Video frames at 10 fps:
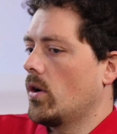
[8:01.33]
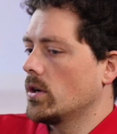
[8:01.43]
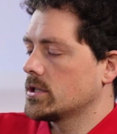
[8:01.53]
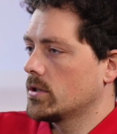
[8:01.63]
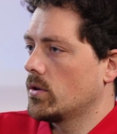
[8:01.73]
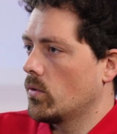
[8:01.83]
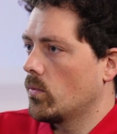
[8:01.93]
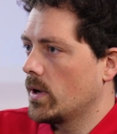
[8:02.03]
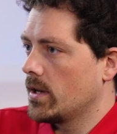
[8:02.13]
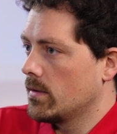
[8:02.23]
also
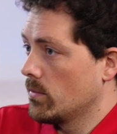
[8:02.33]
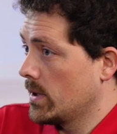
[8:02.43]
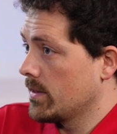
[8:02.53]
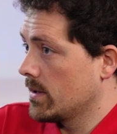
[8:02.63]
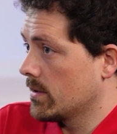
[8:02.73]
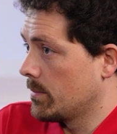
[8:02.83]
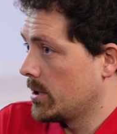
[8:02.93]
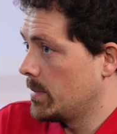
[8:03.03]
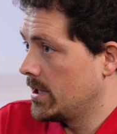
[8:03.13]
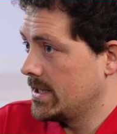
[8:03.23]
when the
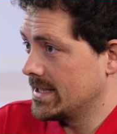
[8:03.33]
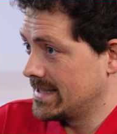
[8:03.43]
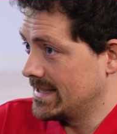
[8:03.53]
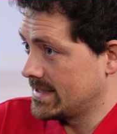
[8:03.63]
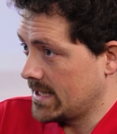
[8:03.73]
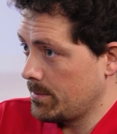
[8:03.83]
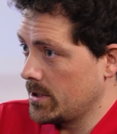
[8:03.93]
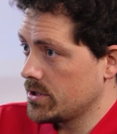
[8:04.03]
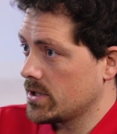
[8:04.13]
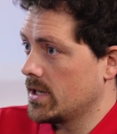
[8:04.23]
compatibility is
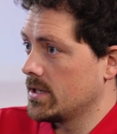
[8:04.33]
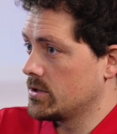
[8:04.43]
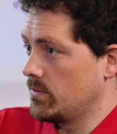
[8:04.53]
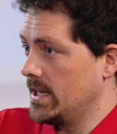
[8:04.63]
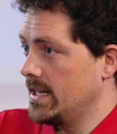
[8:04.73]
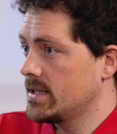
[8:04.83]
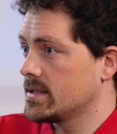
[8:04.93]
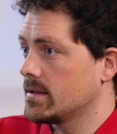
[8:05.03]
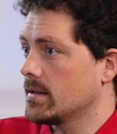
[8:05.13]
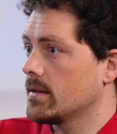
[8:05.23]
established and is
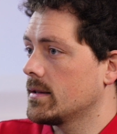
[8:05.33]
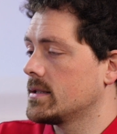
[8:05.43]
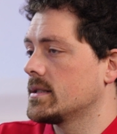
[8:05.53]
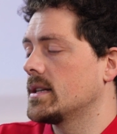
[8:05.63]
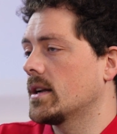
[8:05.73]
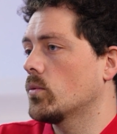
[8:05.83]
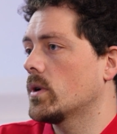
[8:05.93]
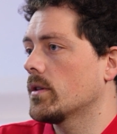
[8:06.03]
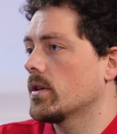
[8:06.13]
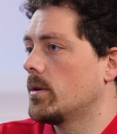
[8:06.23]
released, this is not
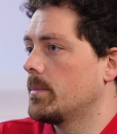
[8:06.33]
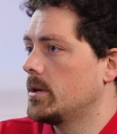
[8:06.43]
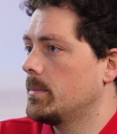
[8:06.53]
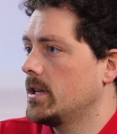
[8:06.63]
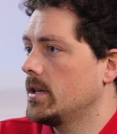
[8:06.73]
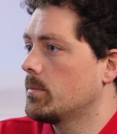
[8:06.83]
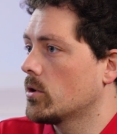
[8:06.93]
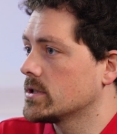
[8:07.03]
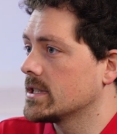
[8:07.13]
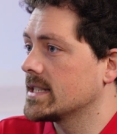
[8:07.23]
where the compatibility
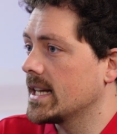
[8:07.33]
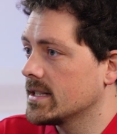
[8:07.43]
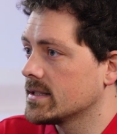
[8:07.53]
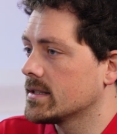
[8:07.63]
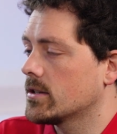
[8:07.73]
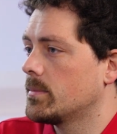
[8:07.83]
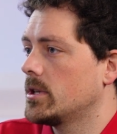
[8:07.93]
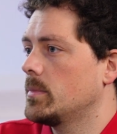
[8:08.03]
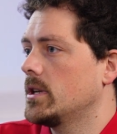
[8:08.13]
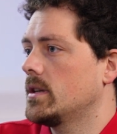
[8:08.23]
process ends. The
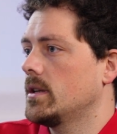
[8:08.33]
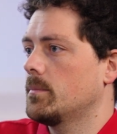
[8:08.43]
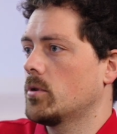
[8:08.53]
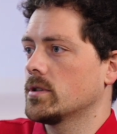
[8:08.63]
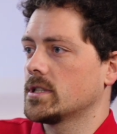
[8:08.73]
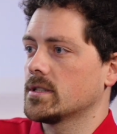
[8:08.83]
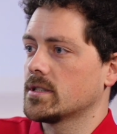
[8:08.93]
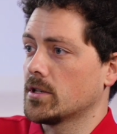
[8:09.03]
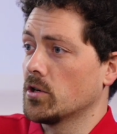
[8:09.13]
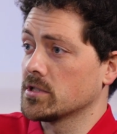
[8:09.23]
compatibility process
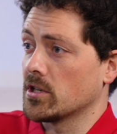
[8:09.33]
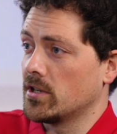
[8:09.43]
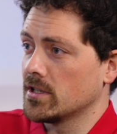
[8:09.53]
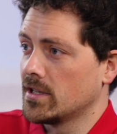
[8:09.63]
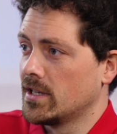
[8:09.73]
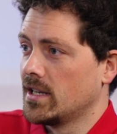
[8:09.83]
goes on